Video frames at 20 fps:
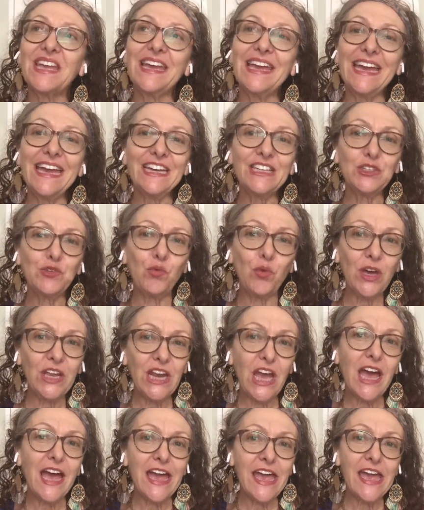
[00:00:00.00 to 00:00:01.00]
And what
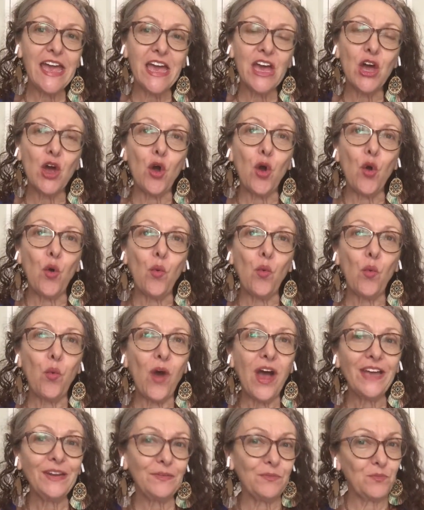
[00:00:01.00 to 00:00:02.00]
I
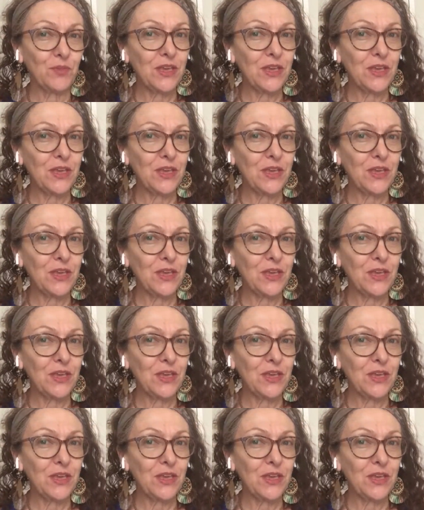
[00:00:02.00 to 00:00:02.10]
want